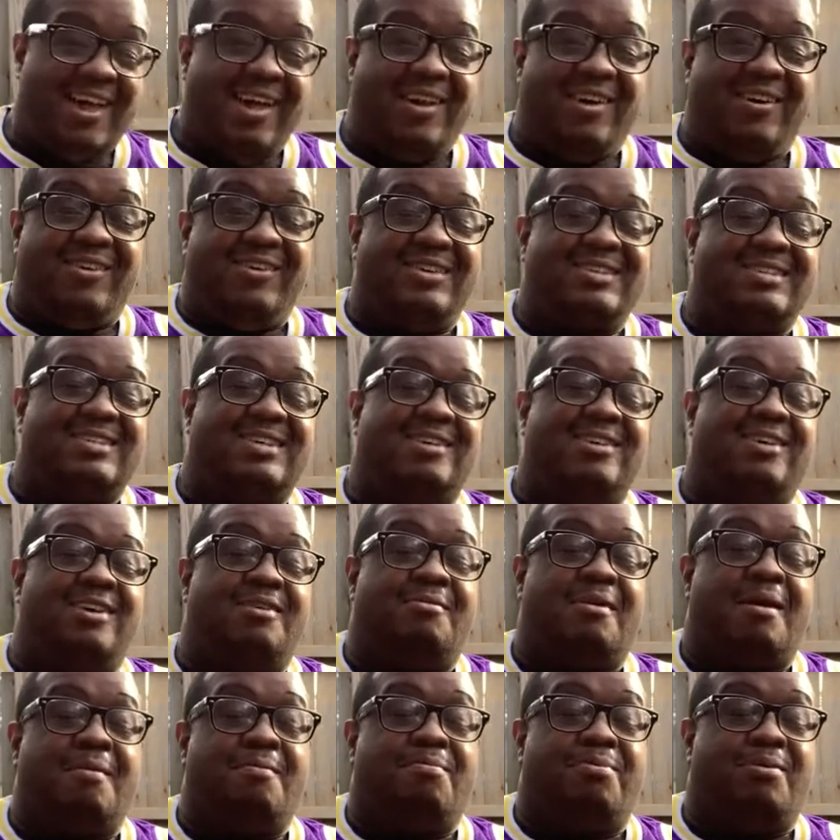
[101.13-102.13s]
What's good,
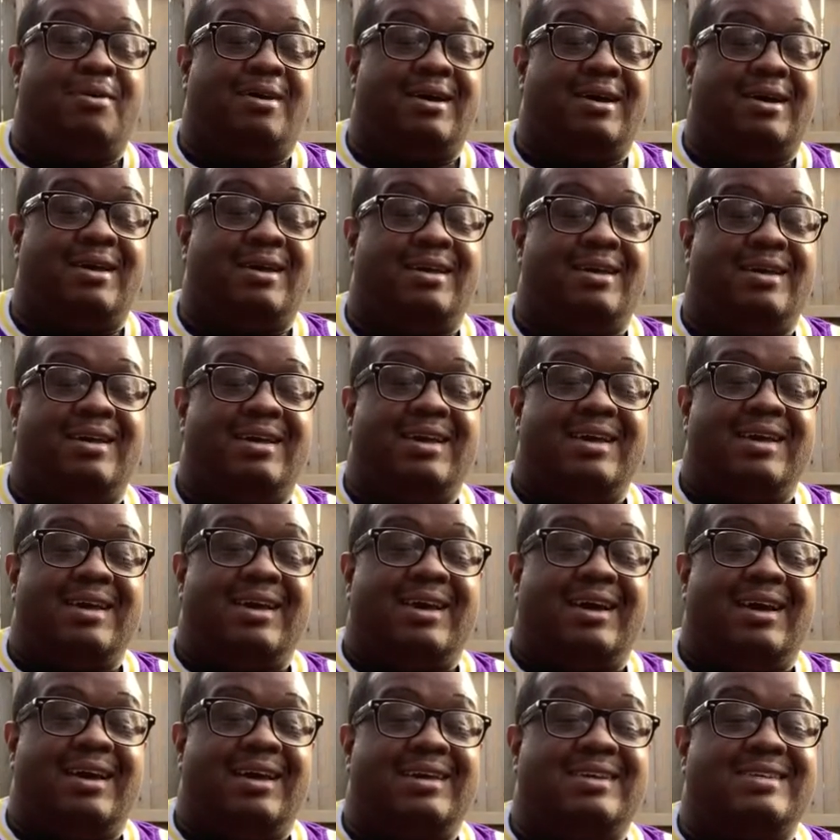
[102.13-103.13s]
my boy?
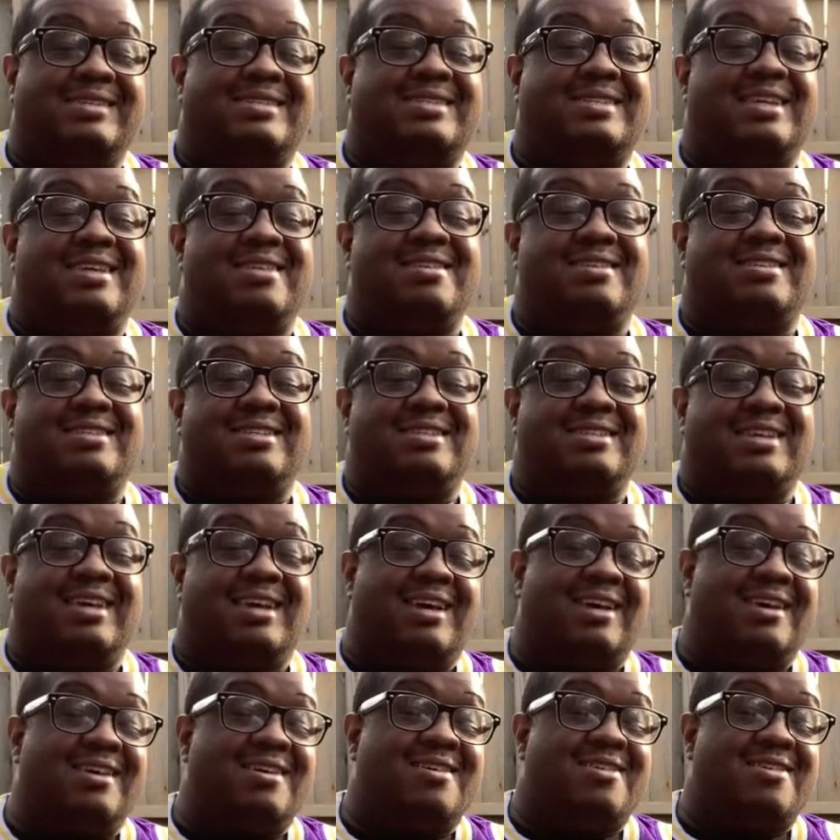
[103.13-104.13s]
I ain't seen you since
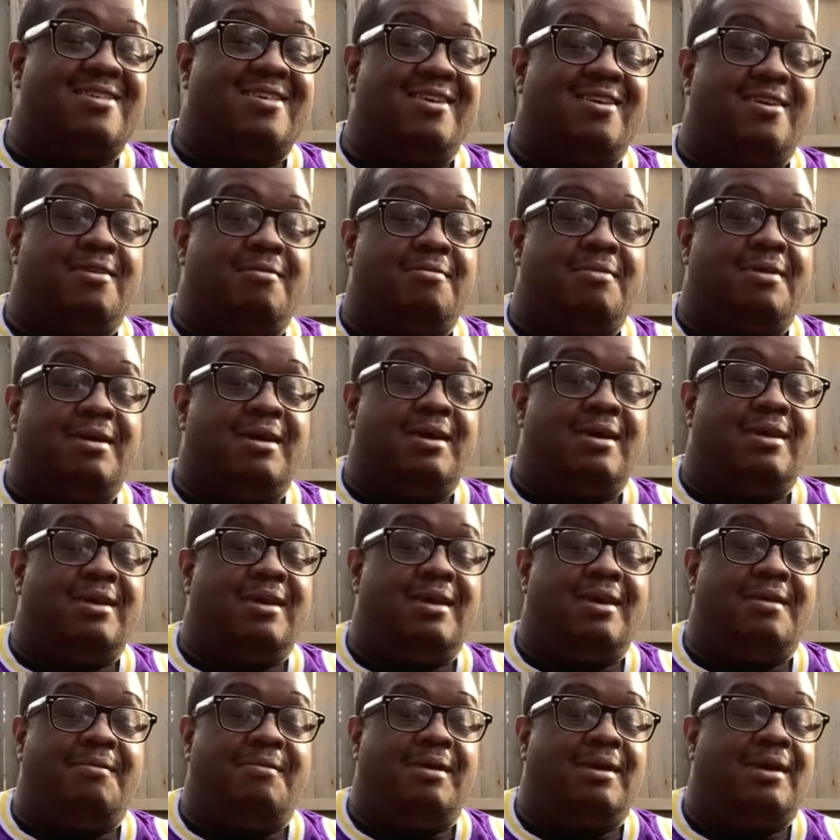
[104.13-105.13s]
last year, man. You
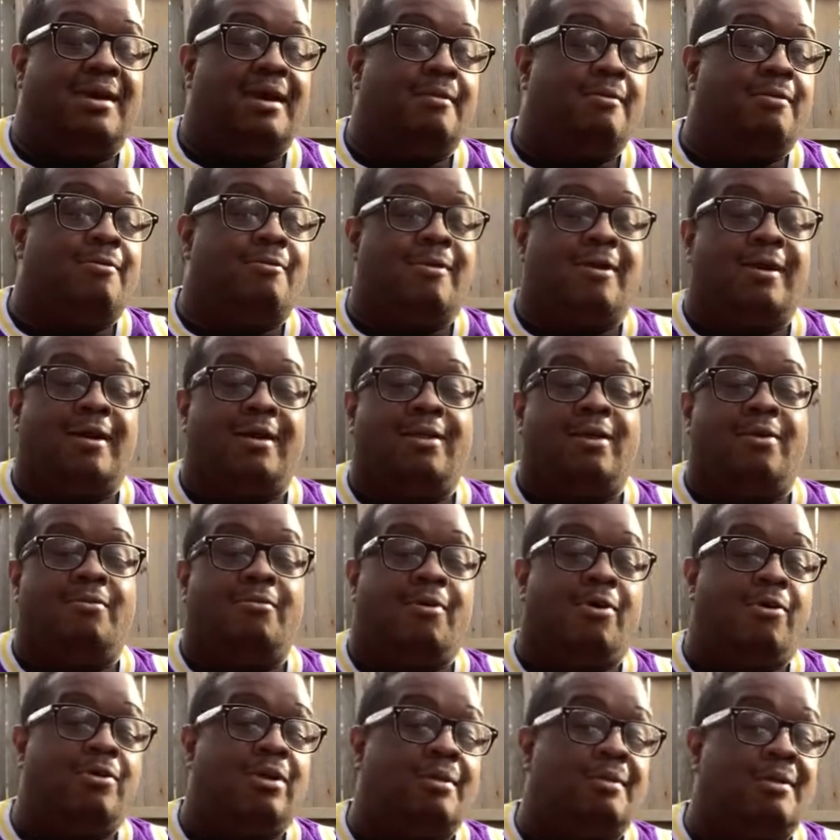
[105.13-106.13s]
ain't been coming around no
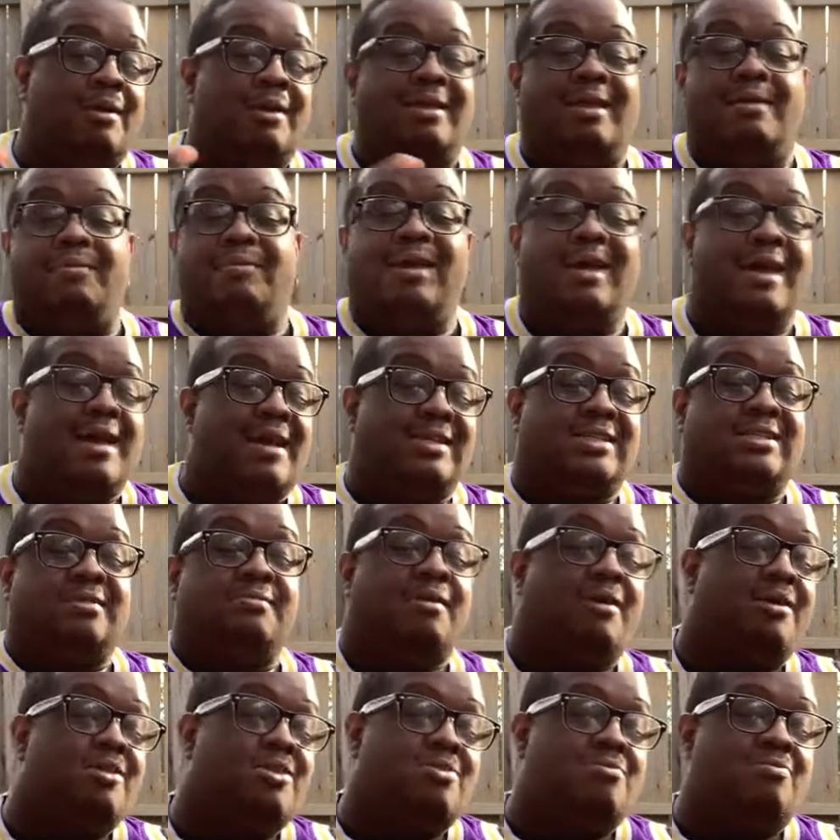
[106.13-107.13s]
more. They been asking
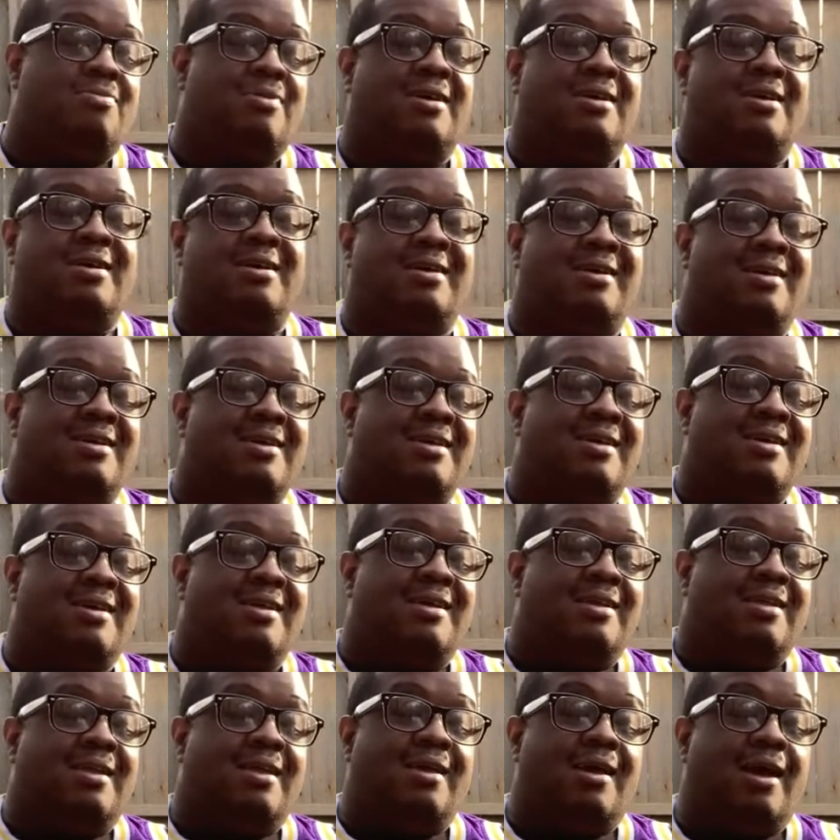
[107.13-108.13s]
about you, man.
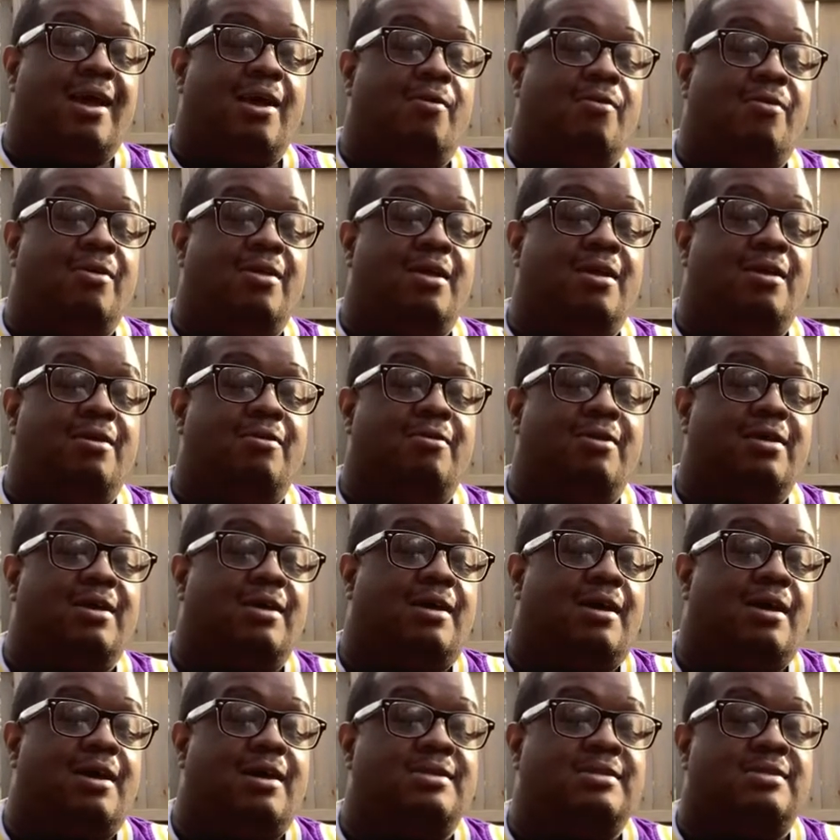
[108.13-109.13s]
They're like, where your
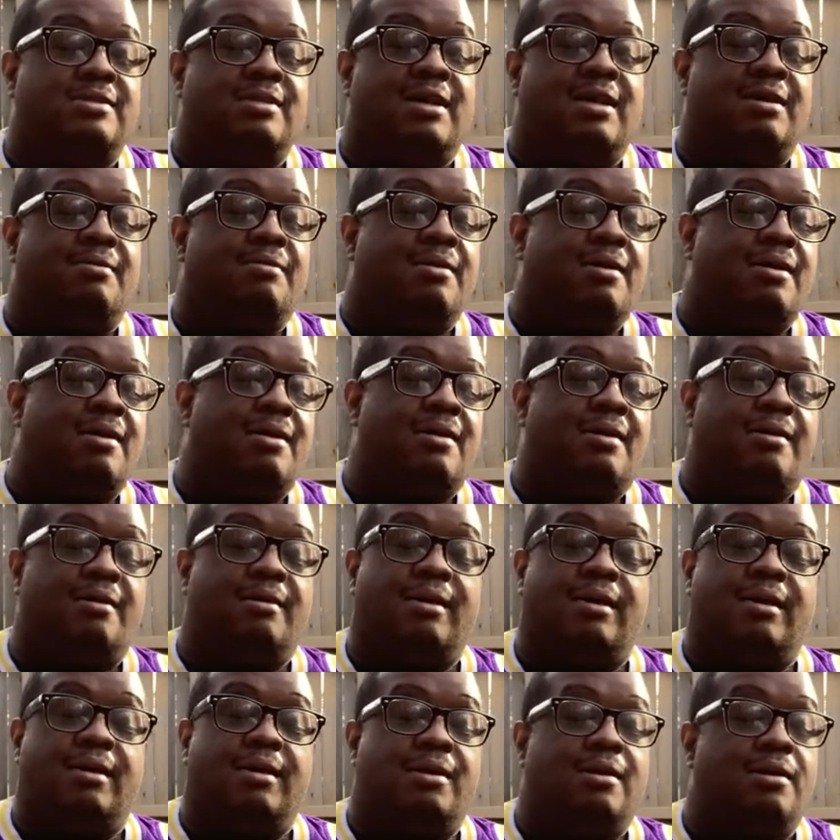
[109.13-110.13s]
cousin at, man? I was
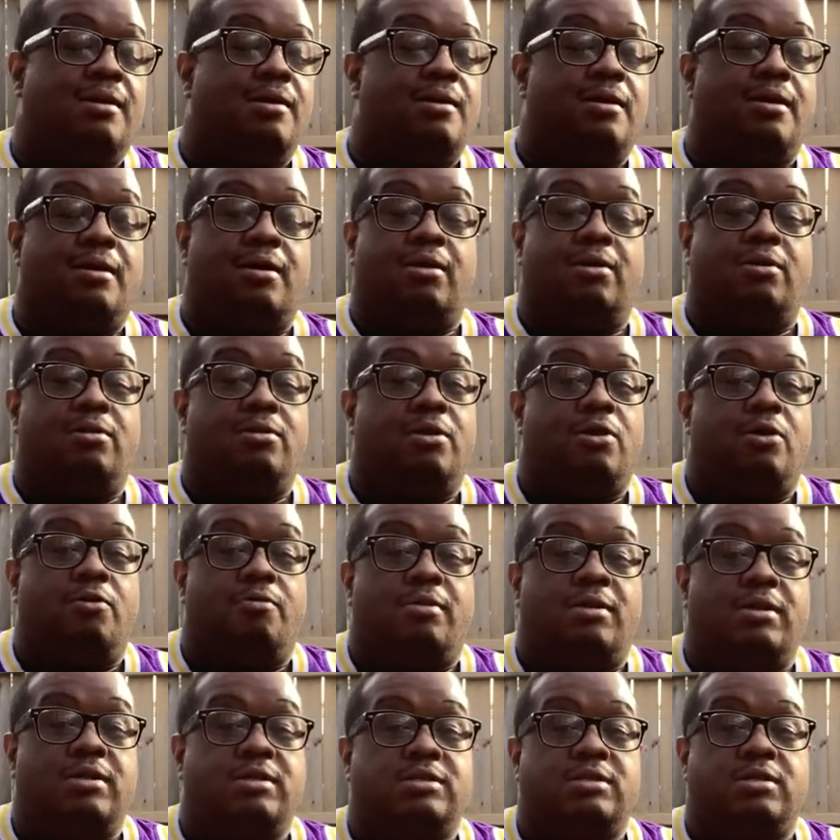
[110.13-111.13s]
like, I don't know,
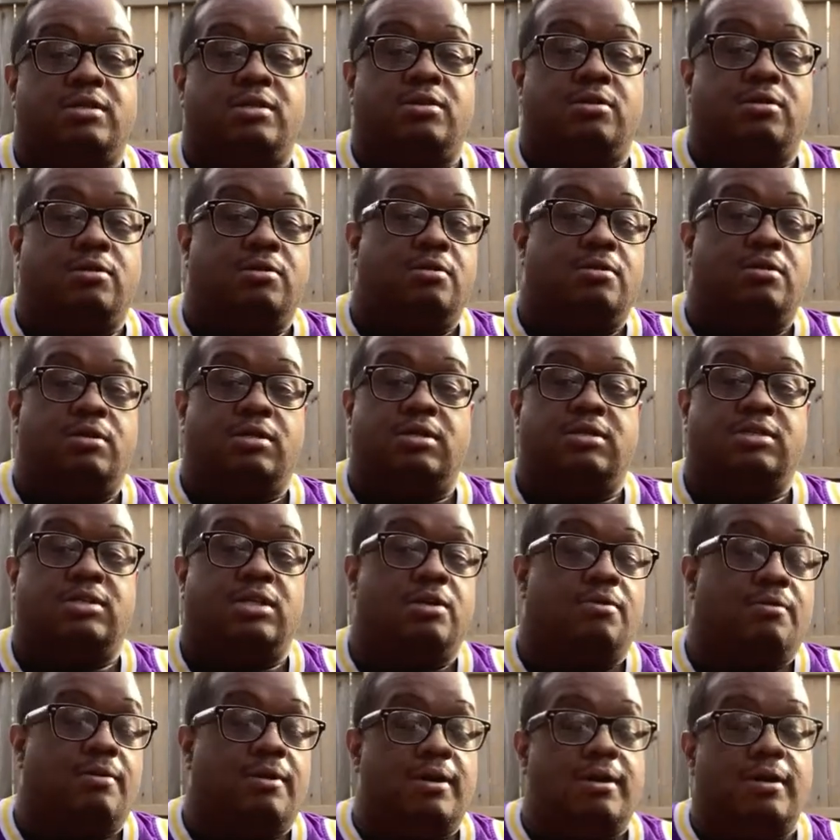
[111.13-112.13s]
but he's still
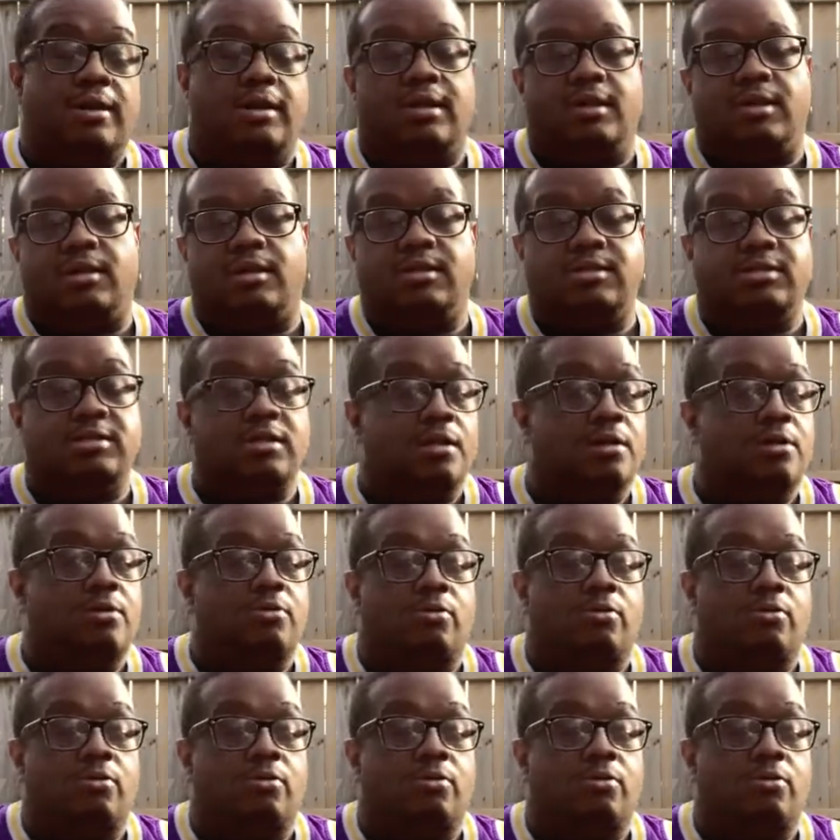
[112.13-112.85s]
where he at. He's still in the